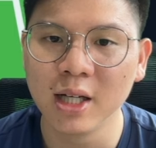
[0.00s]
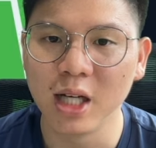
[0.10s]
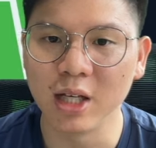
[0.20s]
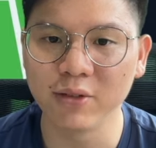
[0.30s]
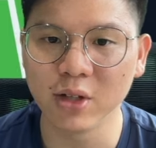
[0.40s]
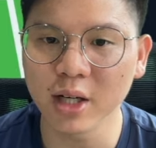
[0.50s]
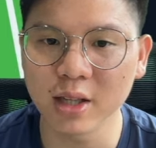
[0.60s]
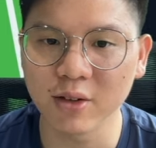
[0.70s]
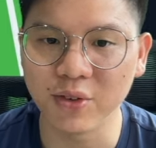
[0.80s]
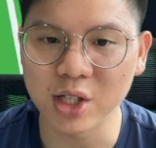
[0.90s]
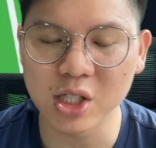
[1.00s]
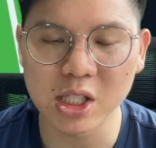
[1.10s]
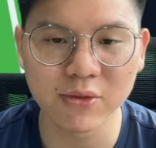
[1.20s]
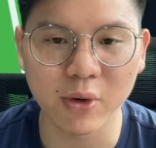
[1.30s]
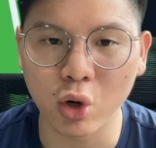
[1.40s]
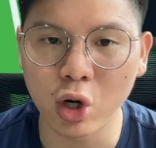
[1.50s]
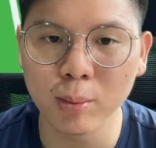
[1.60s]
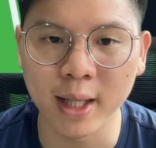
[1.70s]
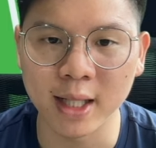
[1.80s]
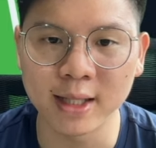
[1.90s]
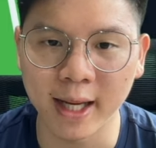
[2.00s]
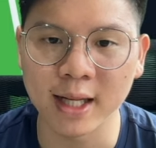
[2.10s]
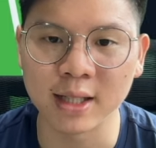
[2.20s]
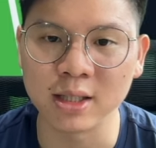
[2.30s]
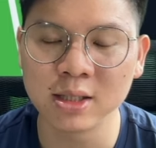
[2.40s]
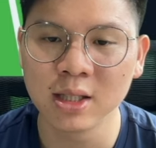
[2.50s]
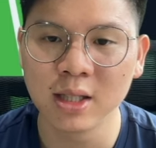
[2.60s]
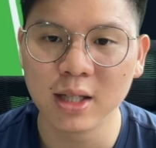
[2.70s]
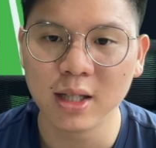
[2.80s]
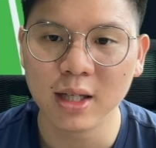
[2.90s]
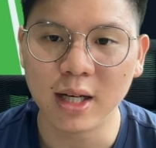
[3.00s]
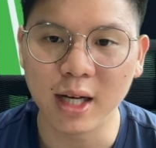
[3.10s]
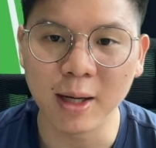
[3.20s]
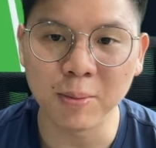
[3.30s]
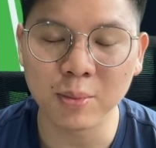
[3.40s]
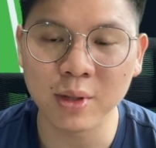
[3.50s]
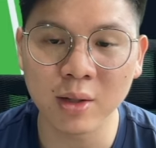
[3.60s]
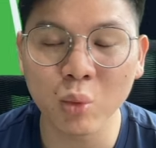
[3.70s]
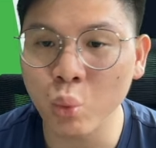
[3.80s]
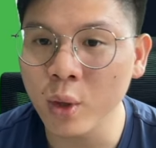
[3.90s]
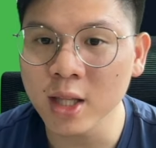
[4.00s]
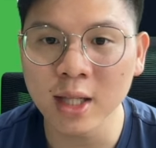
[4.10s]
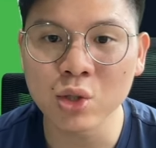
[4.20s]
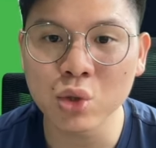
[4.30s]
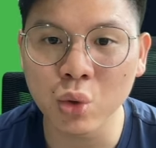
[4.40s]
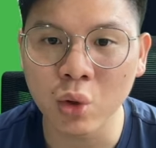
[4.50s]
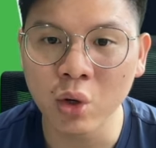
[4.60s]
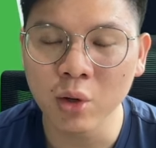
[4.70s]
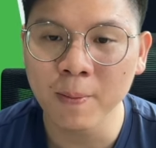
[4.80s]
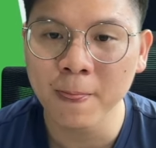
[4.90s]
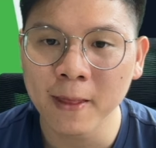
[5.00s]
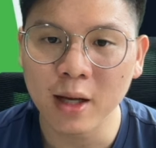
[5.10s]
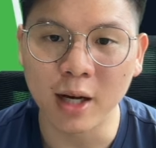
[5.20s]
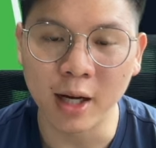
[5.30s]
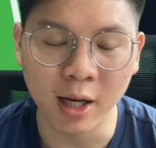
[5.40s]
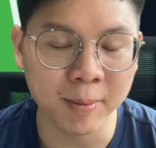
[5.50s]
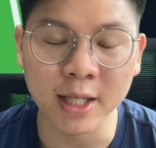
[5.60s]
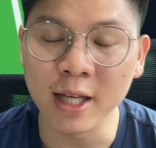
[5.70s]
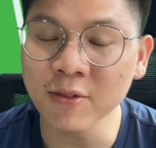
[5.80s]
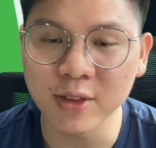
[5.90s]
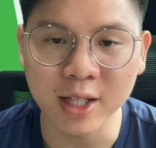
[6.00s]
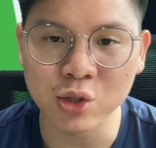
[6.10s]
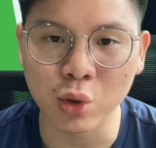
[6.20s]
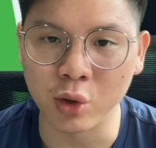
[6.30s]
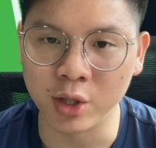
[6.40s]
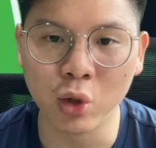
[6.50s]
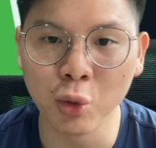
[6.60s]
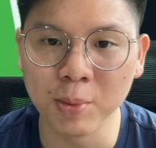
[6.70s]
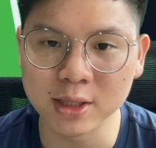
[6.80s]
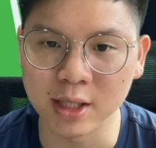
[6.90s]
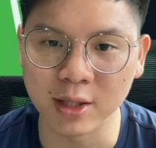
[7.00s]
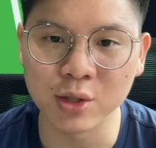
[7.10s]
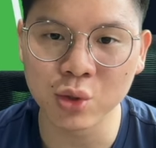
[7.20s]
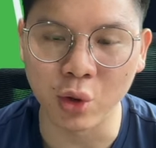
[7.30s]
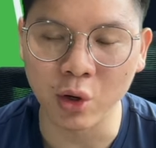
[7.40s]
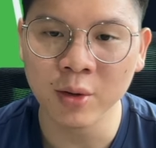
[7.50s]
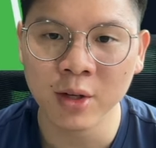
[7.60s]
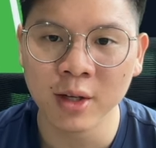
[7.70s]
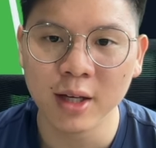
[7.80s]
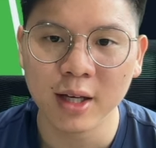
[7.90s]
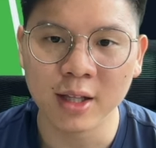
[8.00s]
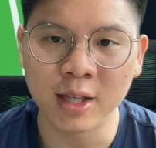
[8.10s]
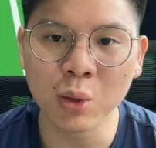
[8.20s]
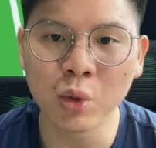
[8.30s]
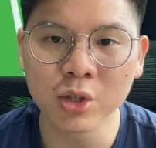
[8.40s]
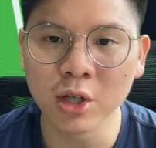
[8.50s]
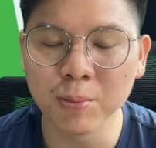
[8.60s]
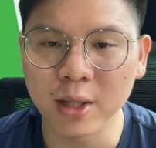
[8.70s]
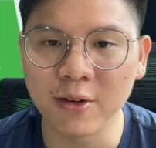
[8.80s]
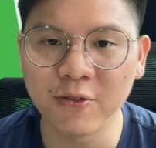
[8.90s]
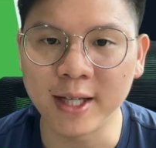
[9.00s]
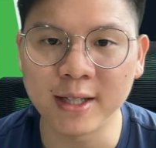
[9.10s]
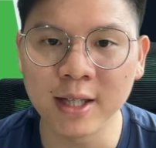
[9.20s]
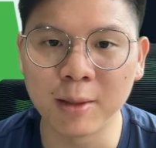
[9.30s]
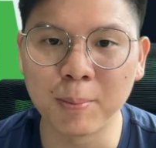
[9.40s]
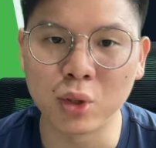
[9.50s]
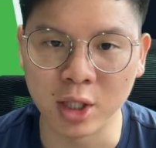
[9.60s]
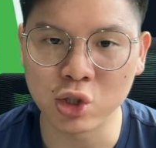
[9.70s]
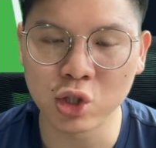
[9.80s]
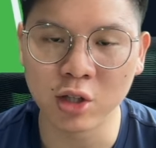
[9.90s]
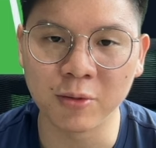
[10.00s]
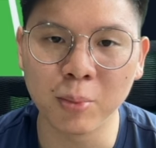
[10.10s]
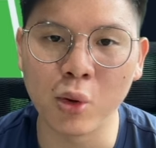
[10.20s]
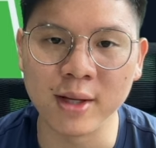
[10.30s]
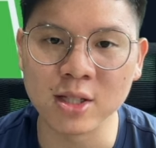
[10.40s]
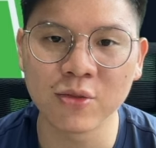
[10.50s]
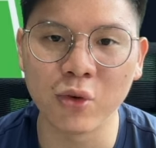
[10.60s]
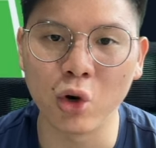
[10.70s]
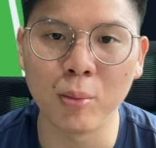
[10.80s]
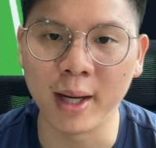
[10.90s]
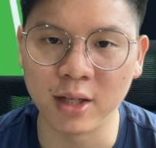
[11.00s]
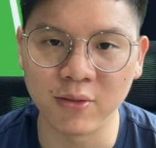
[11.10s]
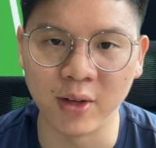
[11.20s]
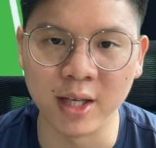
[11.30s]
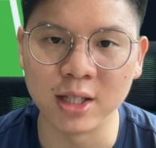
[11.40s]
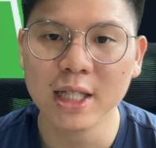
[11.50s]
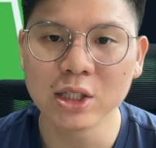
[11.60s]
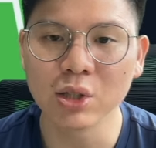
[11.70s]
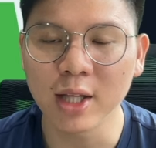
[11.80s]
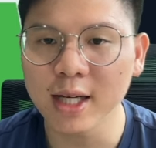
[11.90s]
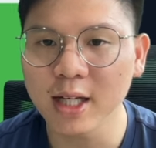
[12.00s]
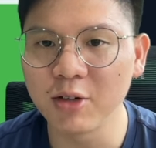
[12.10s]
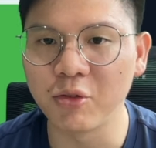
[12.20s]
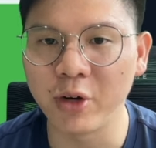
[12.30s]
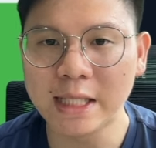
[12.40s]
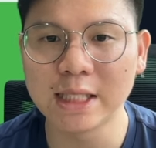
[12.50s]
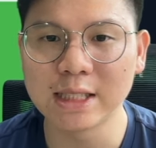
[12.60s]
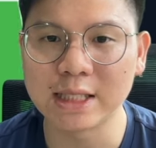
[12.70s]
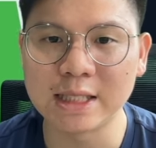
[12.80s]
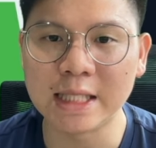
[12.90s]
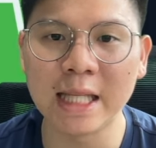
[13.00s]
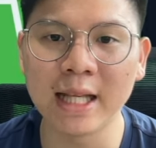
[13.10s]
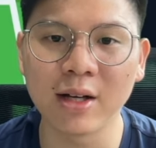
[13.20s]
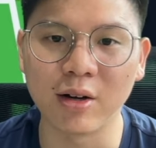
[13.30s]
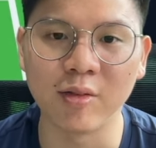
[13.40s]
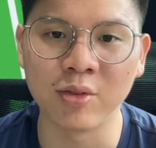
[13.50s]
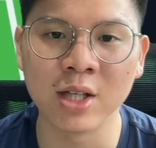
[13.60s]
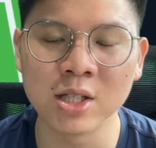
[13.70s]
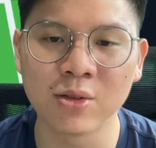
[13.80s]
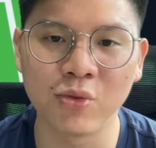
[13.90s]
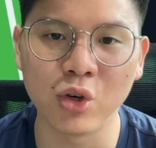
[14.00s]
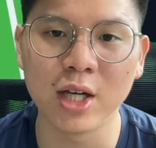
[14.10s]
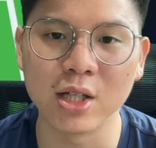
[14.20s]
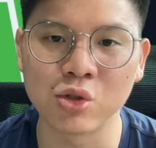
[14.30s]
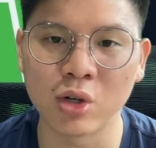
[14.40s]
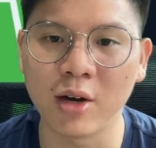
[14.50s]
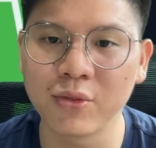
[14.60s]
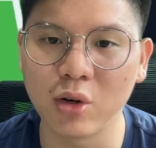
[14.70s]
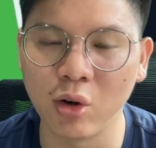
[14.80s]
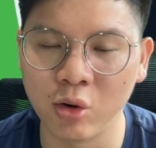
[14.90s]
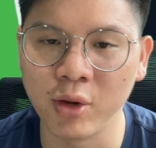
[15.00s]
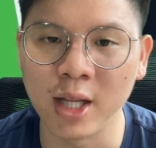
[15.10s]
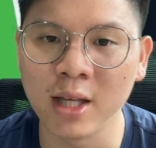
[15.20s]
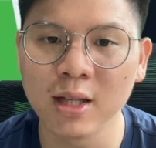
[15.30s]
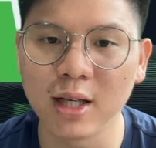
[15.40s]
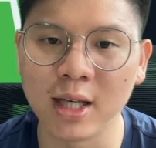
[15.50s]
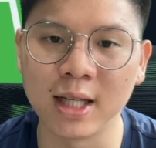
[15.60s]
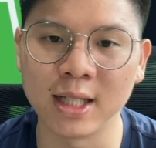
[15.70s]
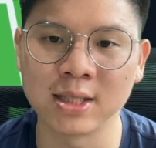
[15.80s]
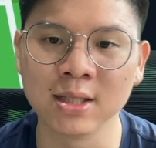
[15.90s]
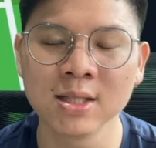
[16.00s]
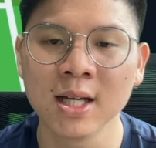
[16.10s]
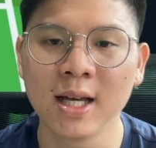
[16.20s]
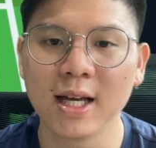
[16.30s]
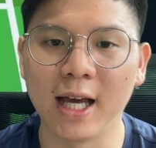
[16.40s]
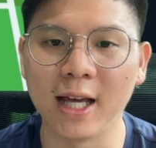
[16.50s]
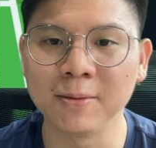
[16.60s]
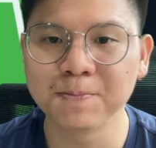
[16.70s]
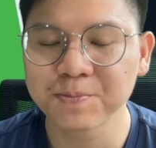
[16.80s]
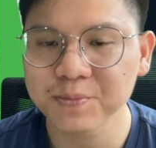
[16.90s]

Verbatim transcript: If you look at the fixtures for all my attackers, I whether they score, uh, I mean if they score, the hope is that they score, they would not be affecting the potential of points for my defenders. So that kind of raises the ceiling of this free hit draft already in essence. And